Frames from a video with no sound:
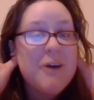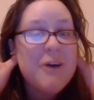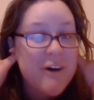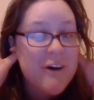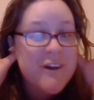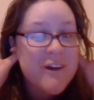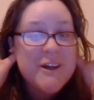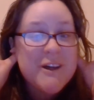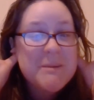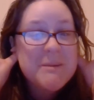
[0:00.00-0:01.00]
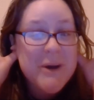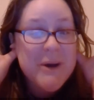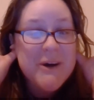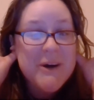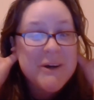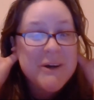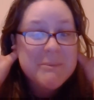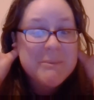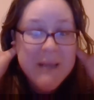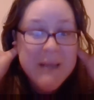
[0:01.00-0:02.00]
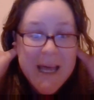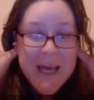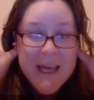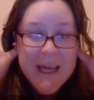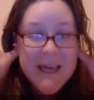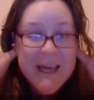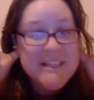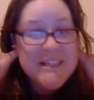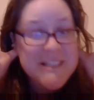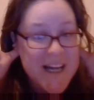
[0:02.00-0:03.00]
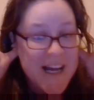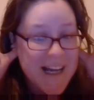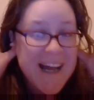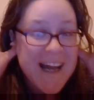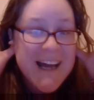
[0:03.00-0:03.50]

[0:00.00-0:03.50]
of your pleasure.